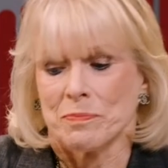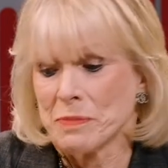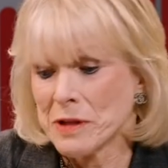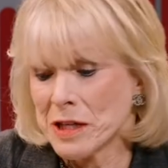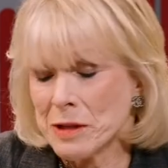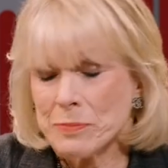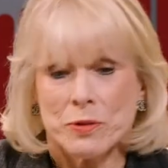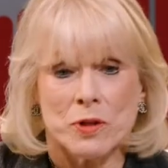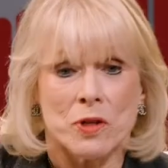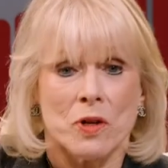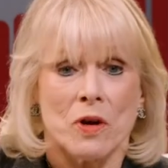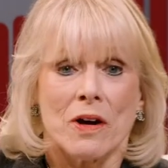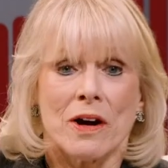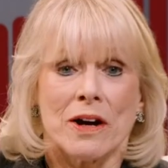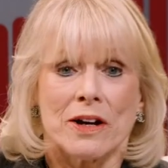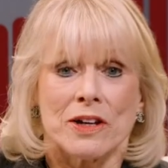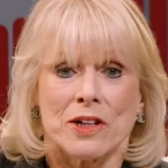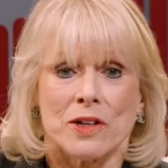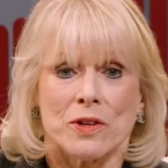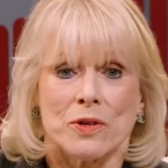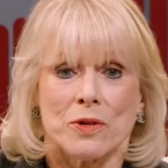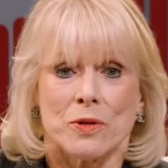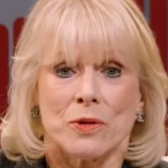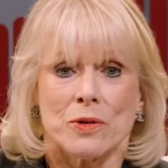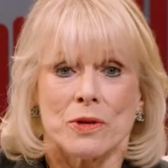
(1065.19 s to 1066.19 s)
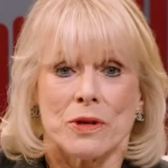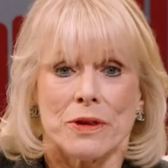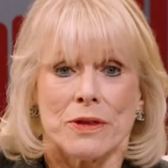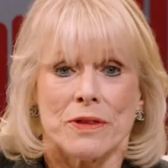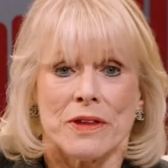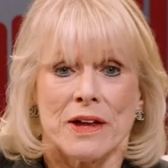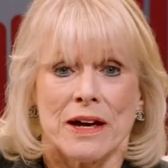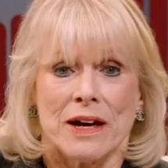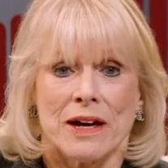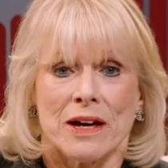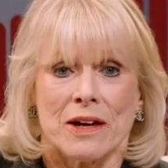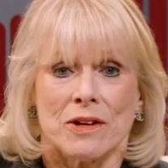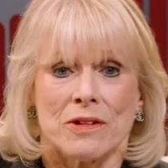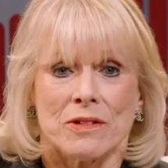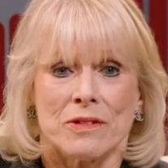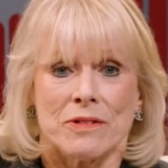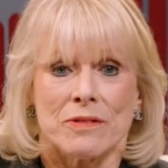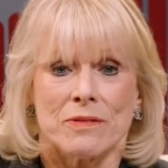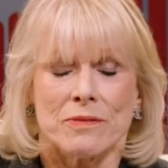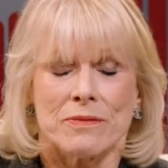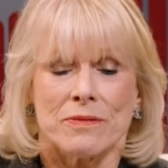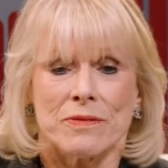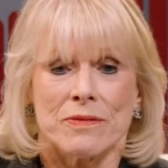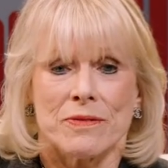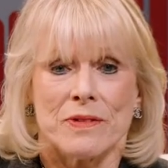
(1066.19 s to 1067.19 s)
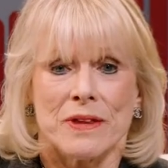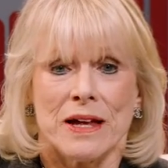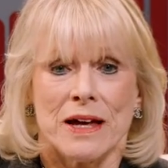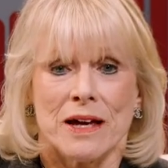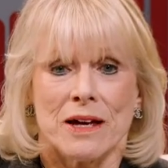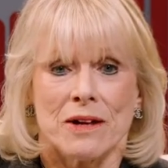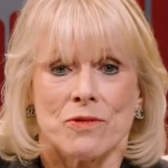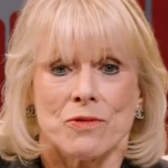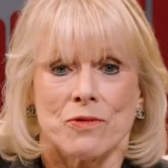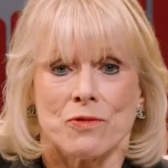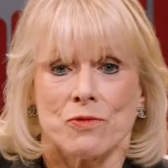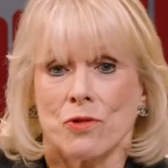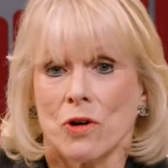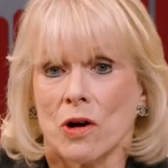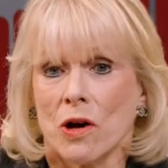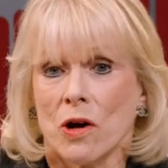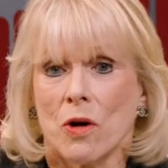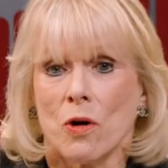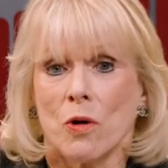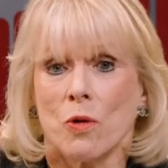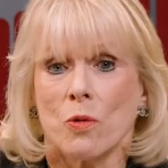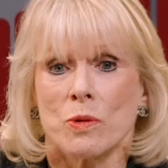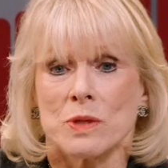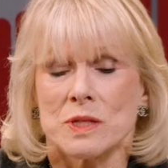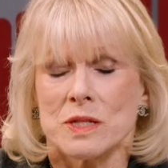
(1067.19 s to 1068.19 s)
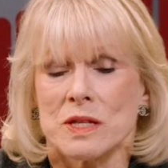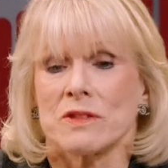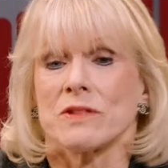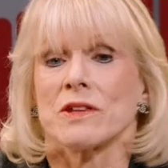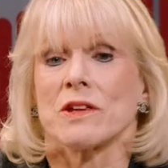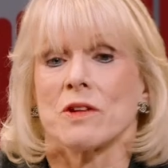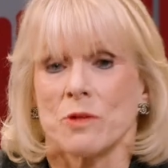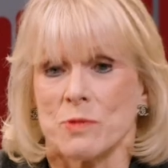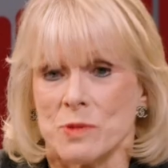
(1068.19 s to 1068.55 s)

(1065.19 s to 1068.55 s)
people argued that Roe was